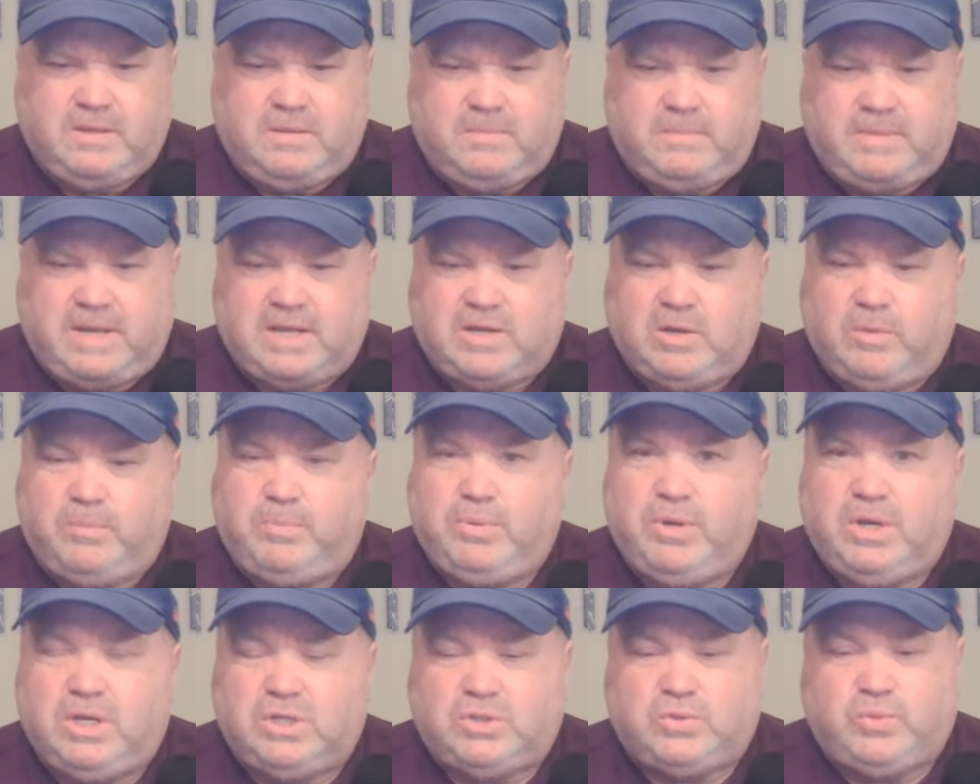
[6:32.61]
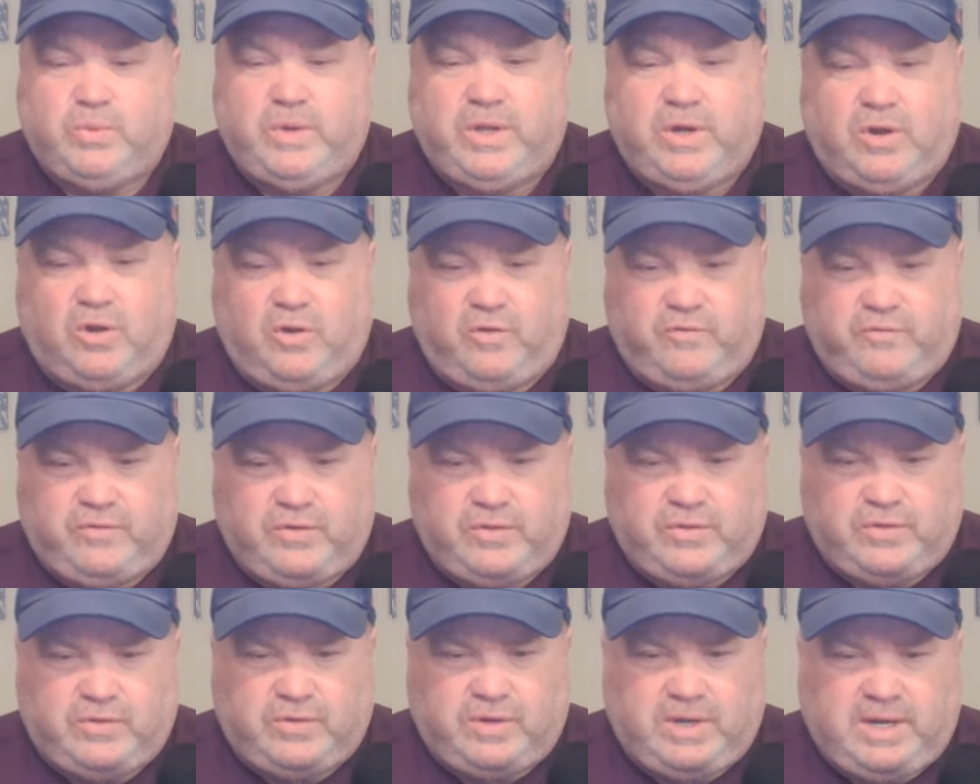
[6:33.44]
Michael Busch went 0 for
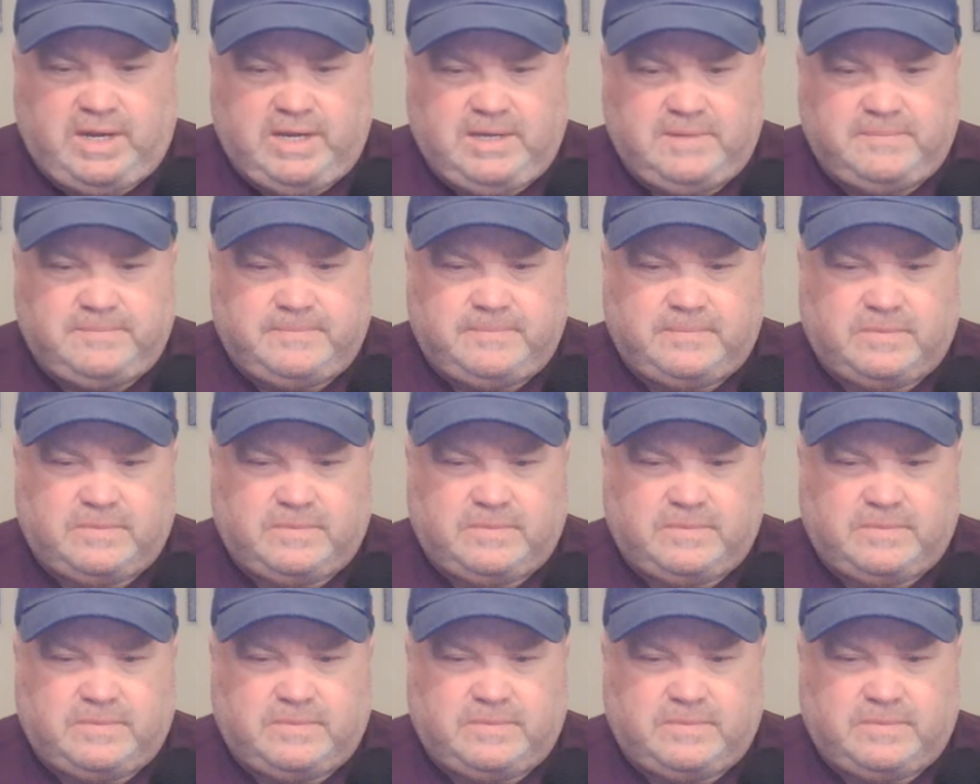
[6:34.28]
3